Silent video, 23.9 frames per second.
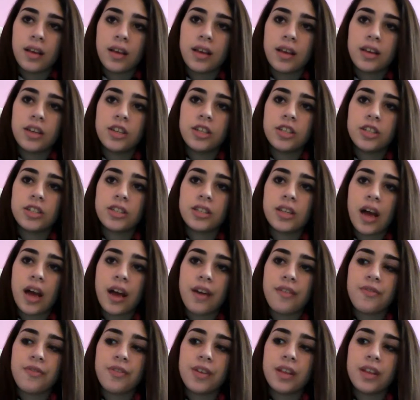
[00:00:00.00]
he just,
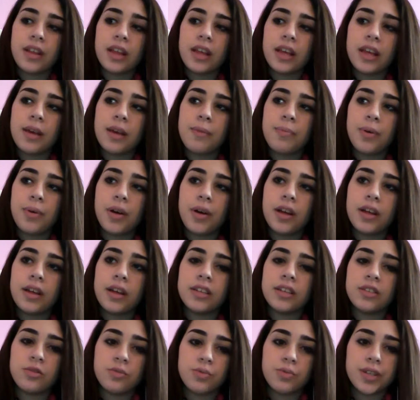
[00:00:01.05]
I feel like he put
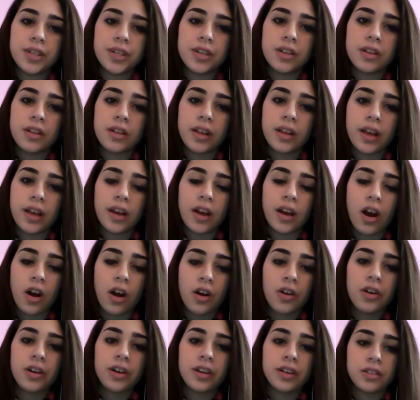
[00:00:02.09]
his real like
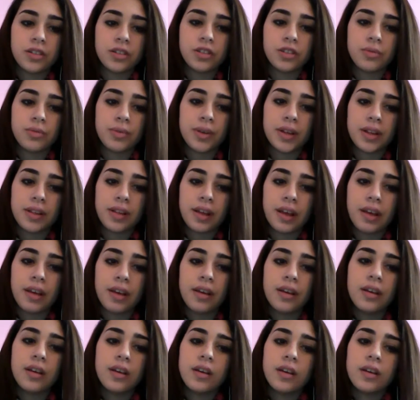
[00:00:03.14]
heart into it. Like,
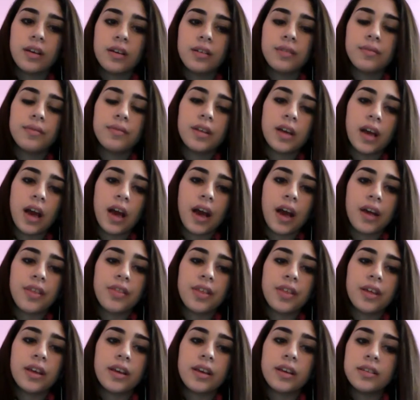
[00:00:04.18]
I
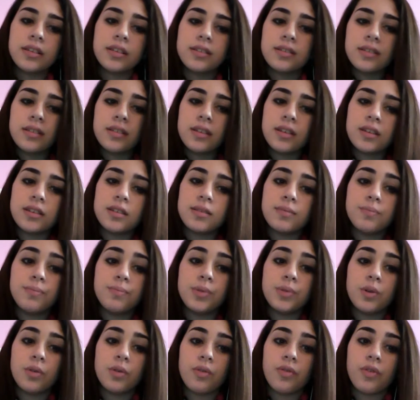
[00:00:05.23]
think it's, it's
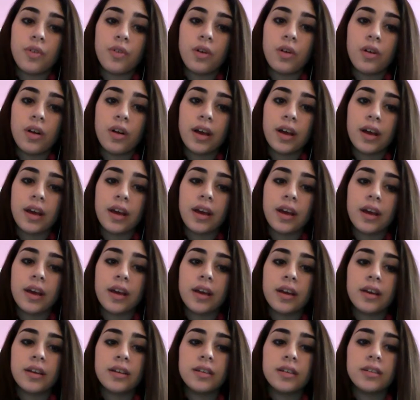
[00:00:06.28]
beautiful.
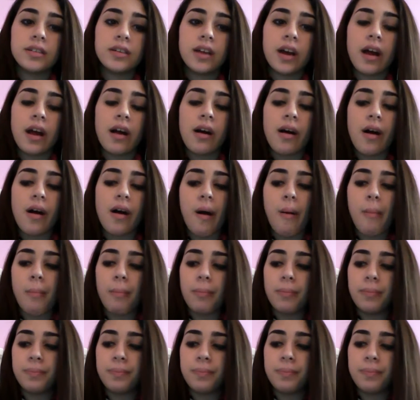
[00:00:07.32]
And, um,